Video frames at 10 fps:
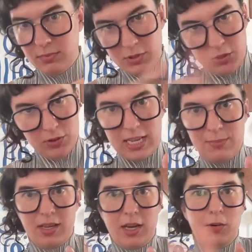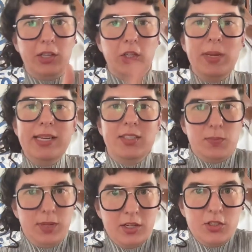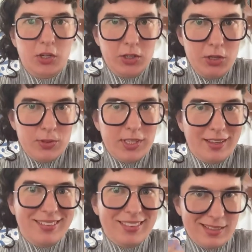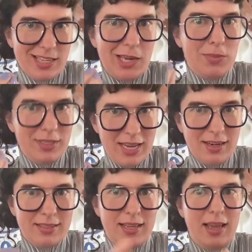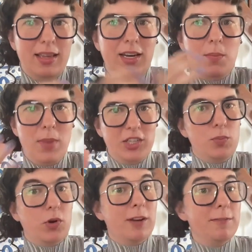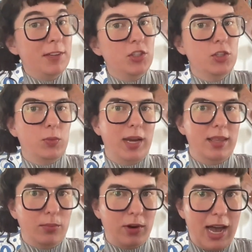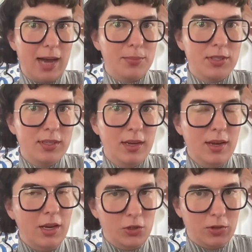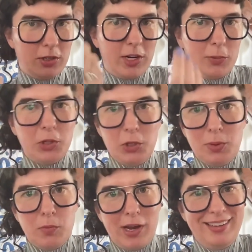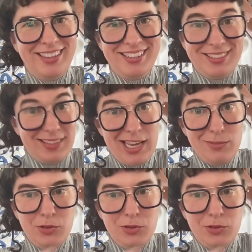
do the same thing on a regular basis, because you're using the same data set in a much more efficient way than perhaps your incredible human brain is able